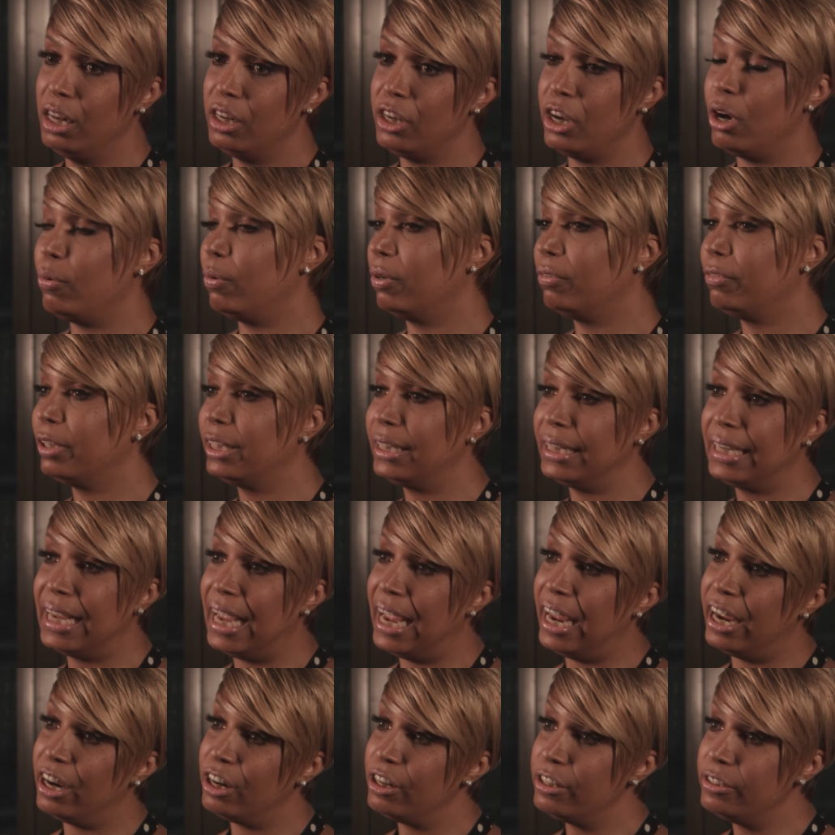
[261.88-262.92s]
No one really
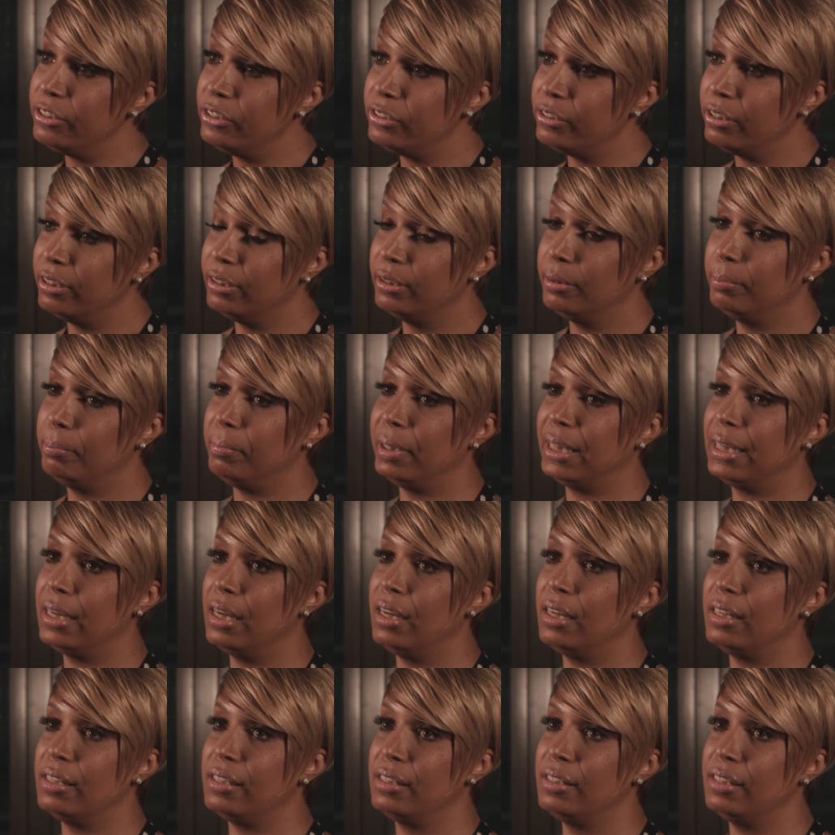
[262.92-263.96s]
cares
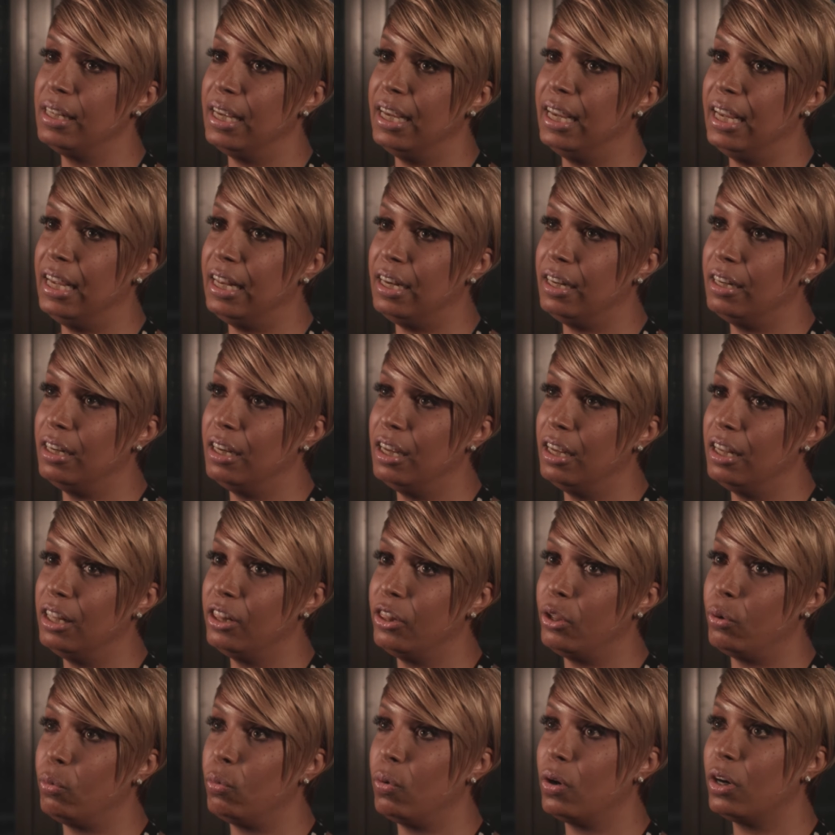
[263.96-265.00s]
because in
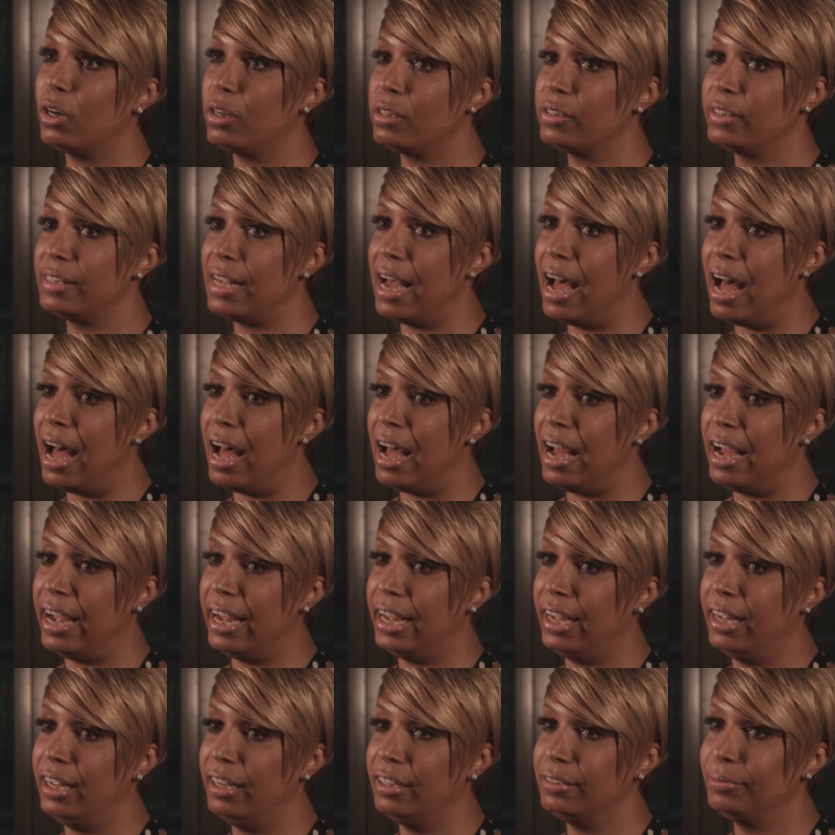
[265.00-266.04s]
the world's
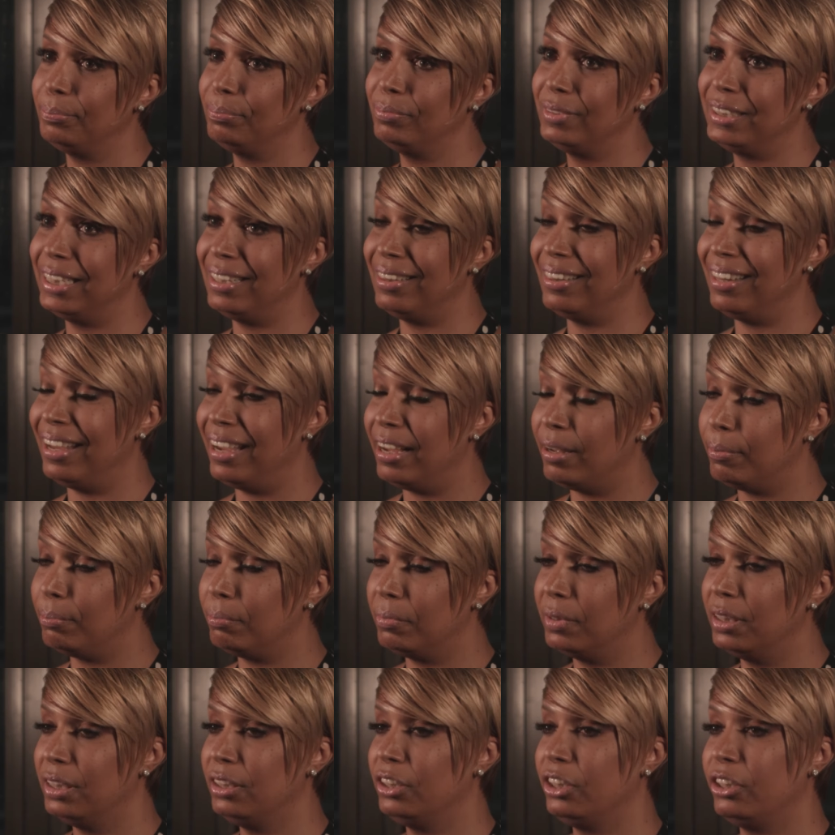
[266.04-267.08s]
eye, to
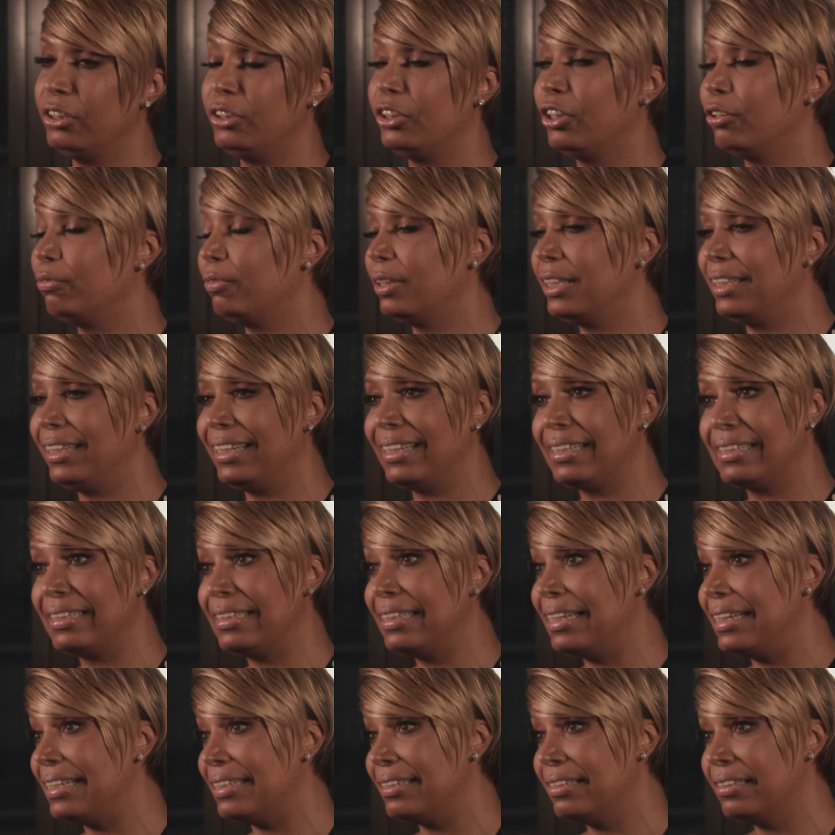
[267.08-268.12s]
them, you don't really
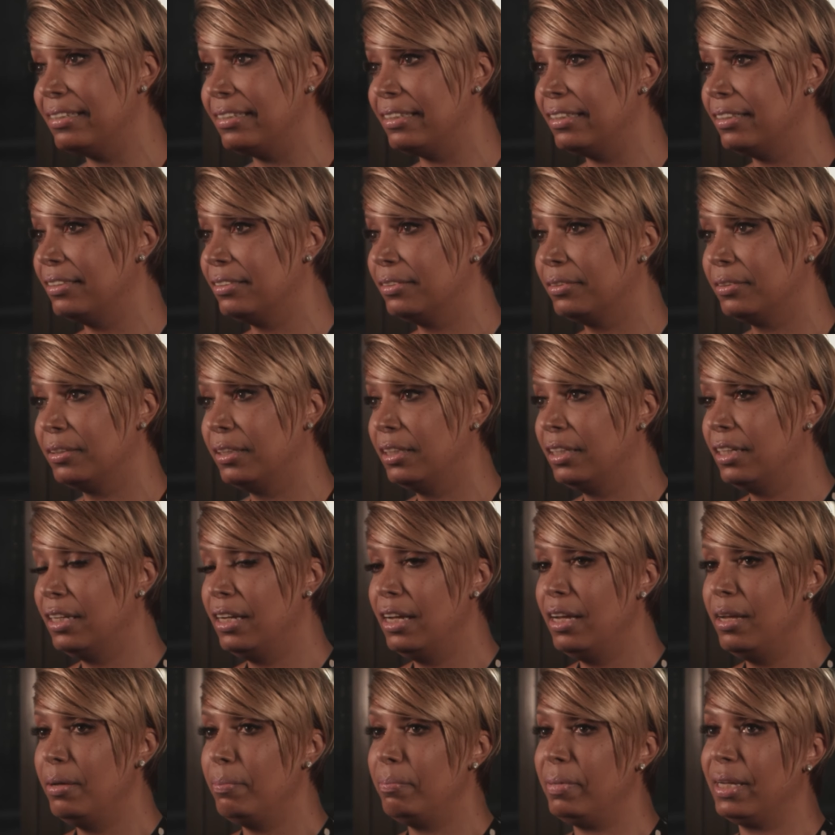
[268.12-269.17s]
exist.
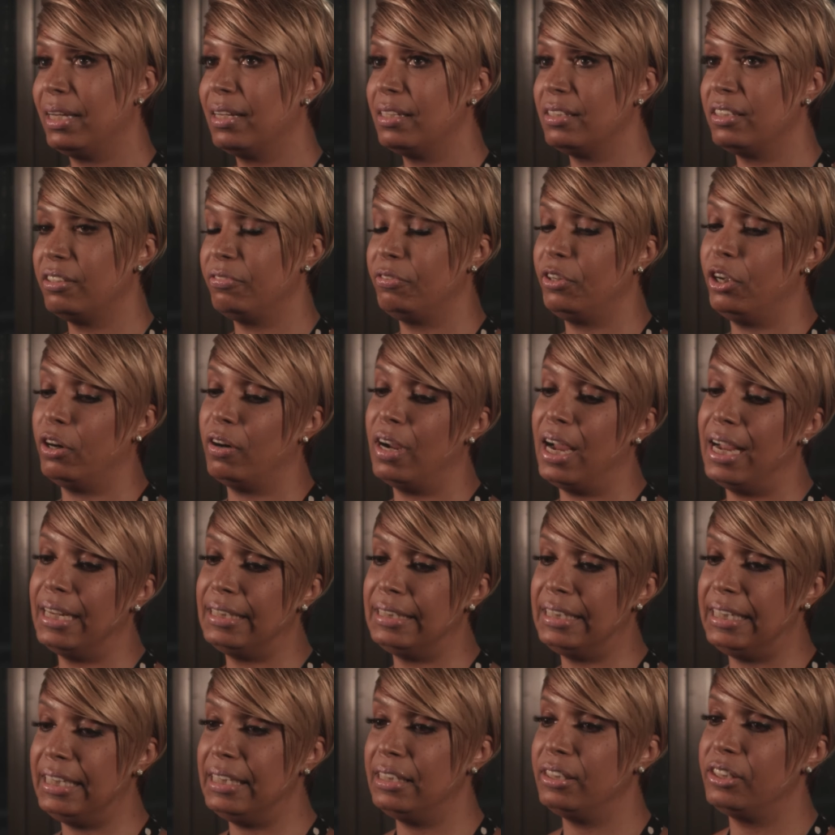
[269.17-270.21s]
Because if your
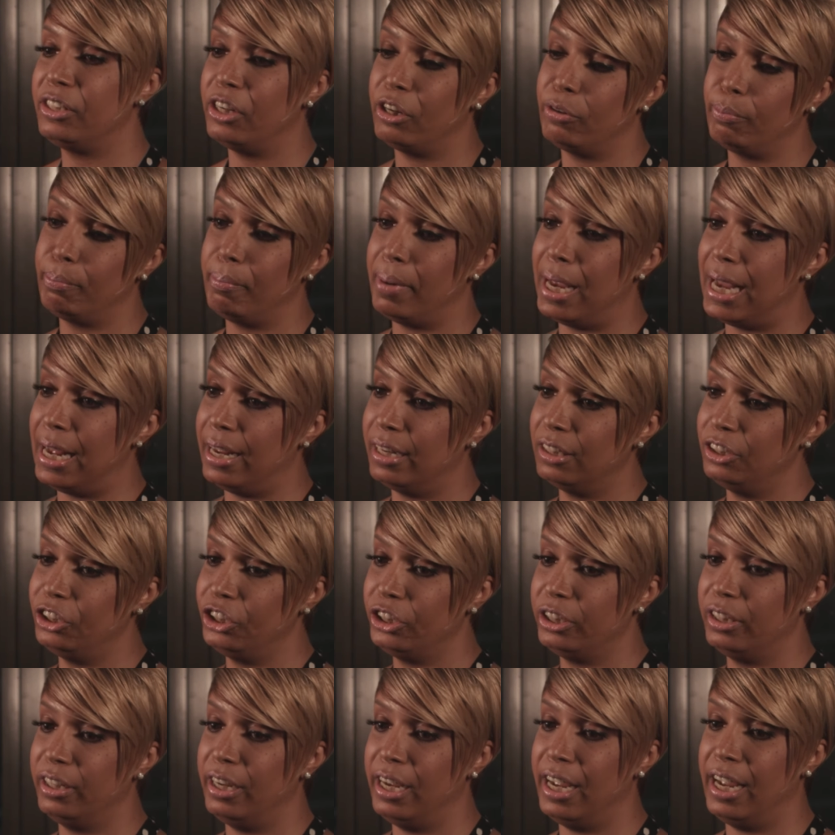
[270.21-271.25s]
IDs don't
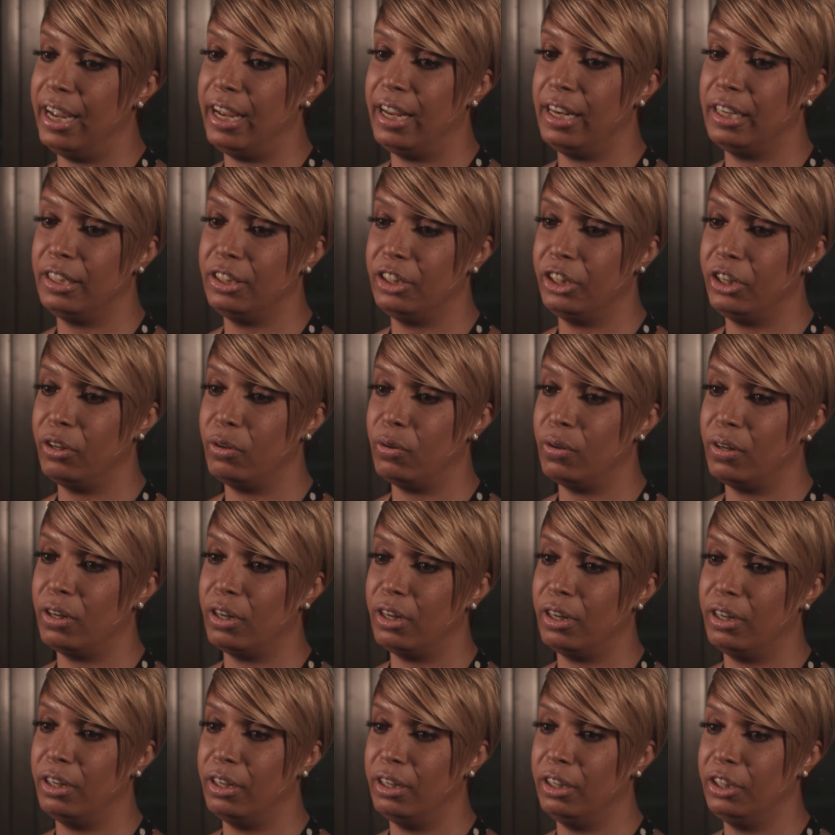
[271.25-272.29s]
match and
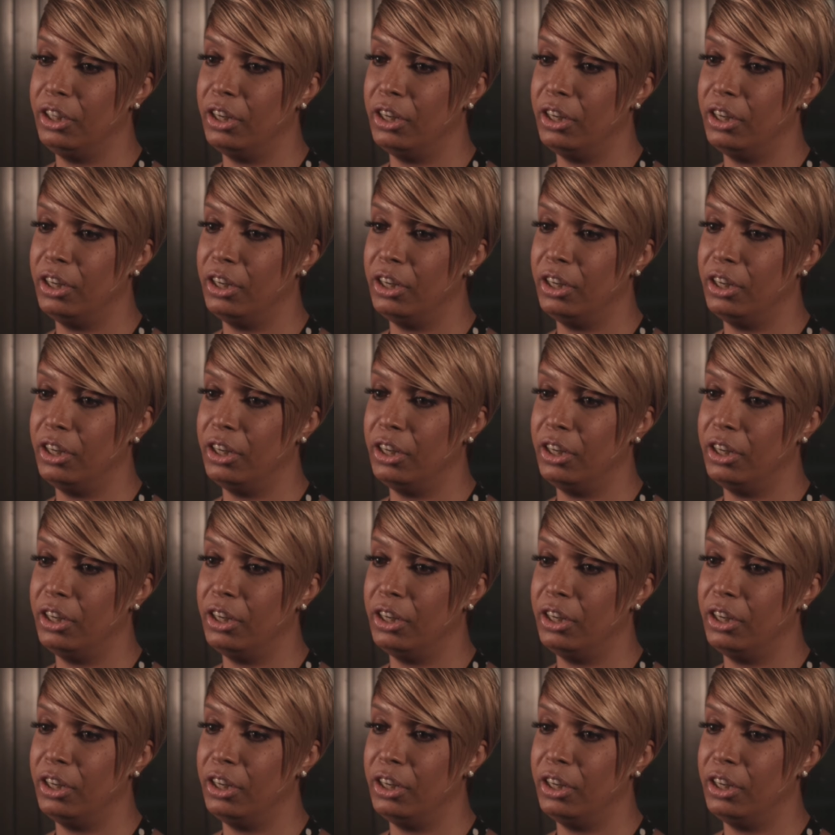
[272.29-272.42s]
your